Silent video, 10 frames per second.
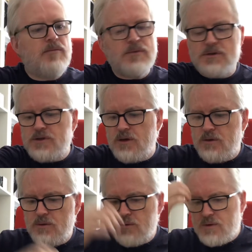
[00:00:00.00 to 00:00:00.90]

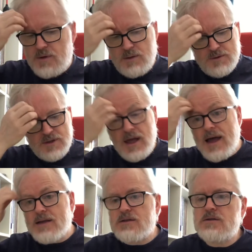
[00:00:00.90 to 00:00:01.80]
So that was
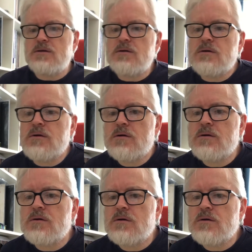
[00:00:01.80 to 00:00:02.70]
that.
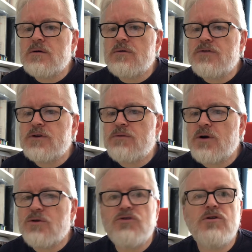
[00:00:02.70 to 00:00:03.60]
First
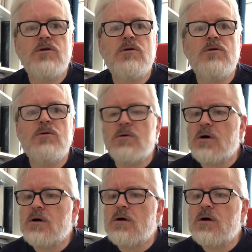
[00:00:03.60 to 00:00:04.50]
record you
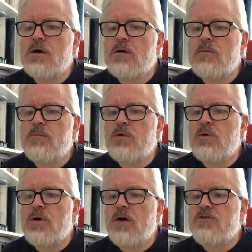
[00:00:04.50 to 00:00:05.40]

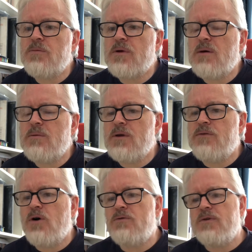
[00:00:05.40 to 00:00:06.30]
bought after becoming
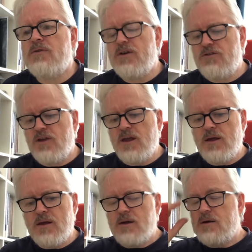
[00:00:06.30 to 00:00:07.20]
involved in the VC.
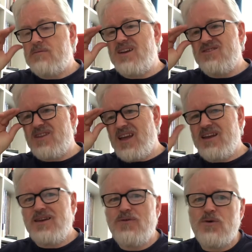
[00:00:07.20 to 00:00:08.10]
That's again a
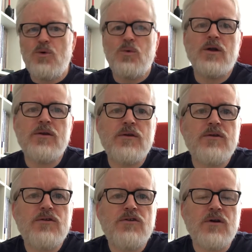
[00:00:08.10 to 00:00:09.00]
difficult one
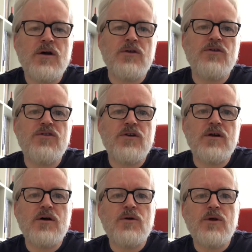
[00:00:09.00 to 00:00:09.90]
to answer,
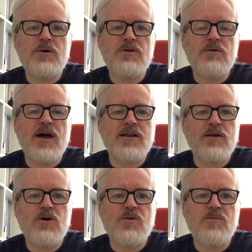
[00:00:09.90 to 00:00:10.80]
although I do
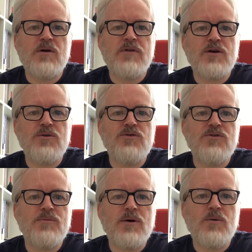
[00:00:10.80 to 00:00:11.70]
catalogue my records
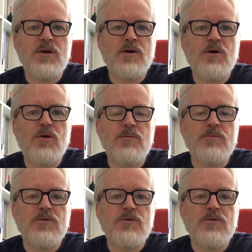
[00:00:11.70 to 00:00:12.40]
about when I got them.